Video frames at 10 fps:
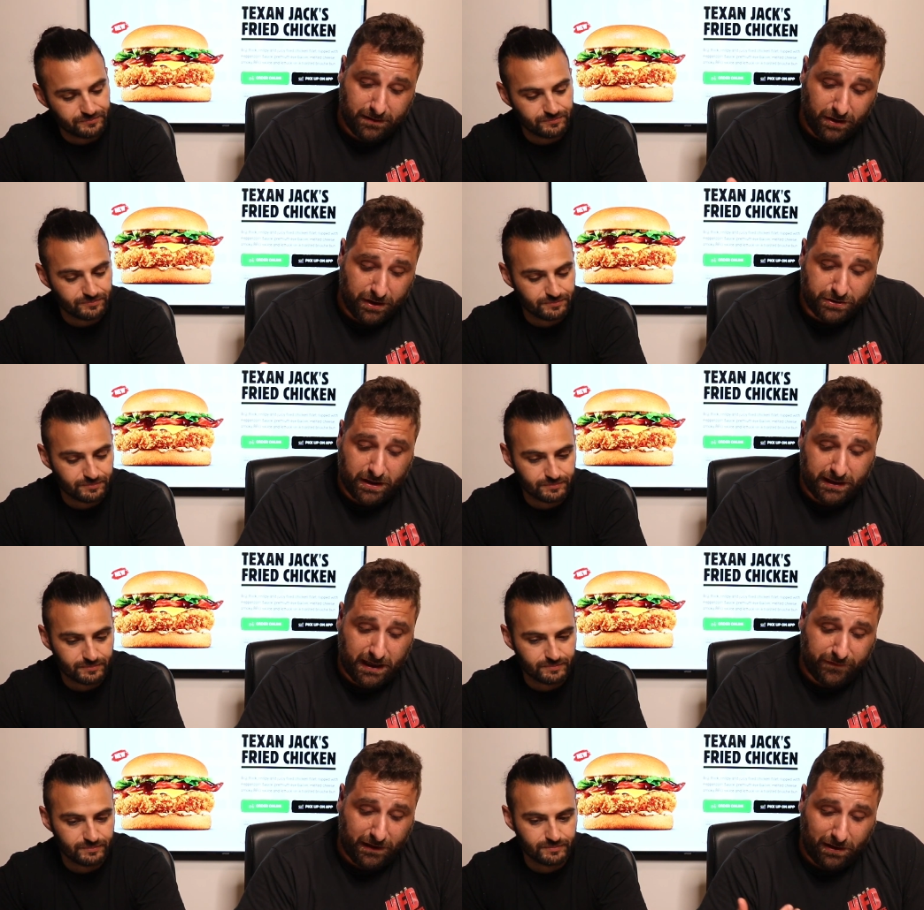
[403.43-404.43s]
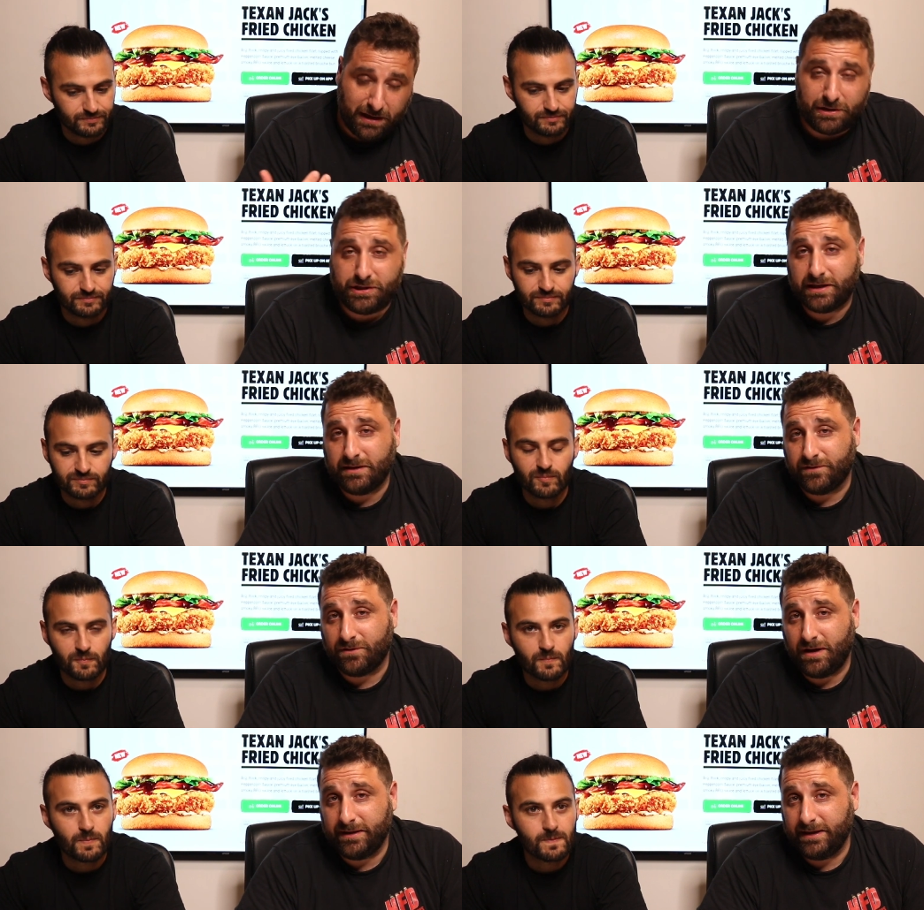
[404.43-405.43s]
Speaker 1: go try it out if you like the chicken
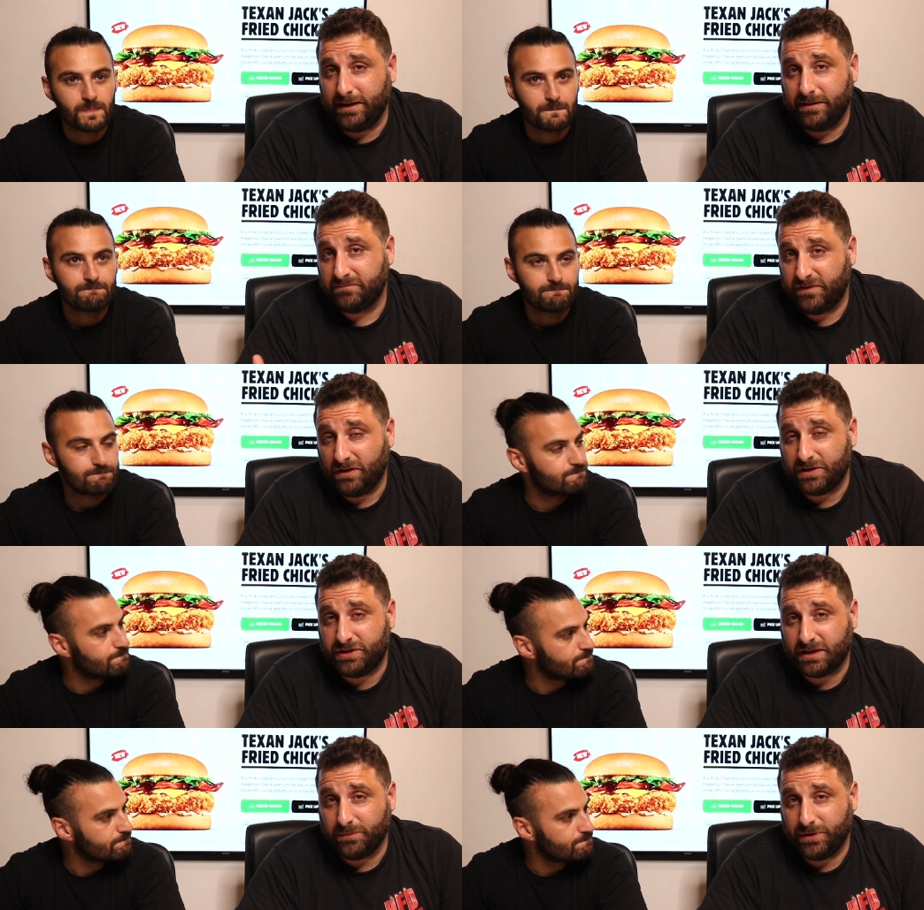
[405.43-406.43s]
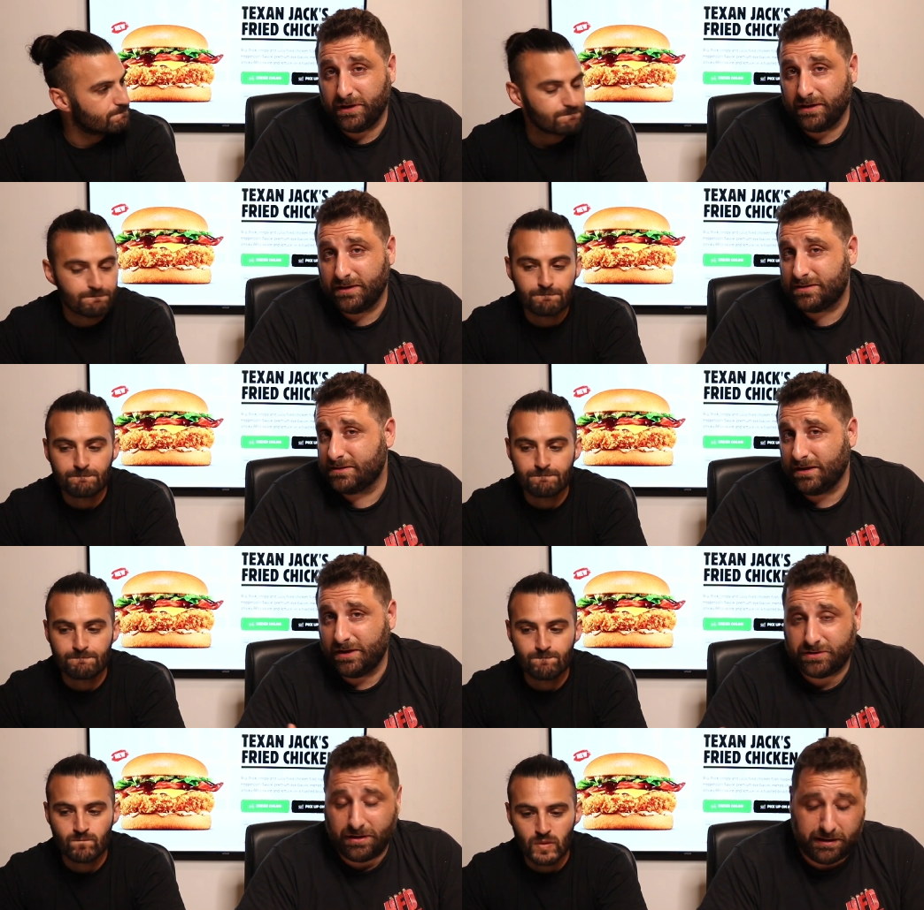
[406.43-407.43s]
variety. If you like chicken burgers, go
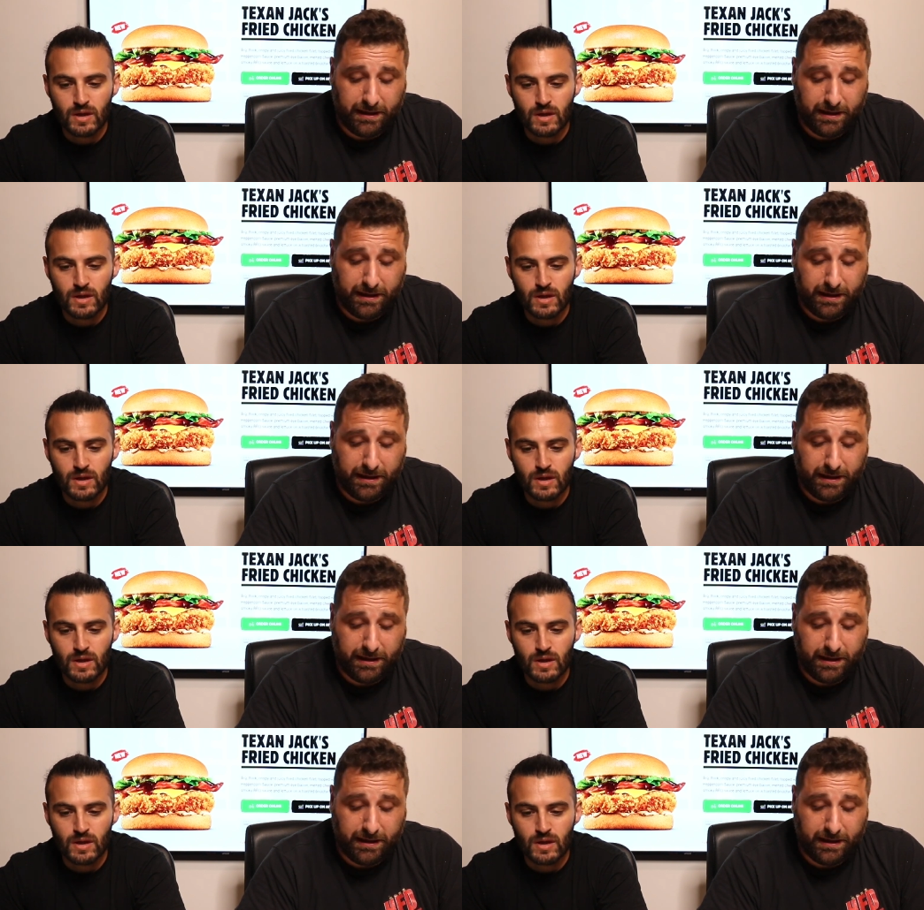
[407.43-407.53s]
try it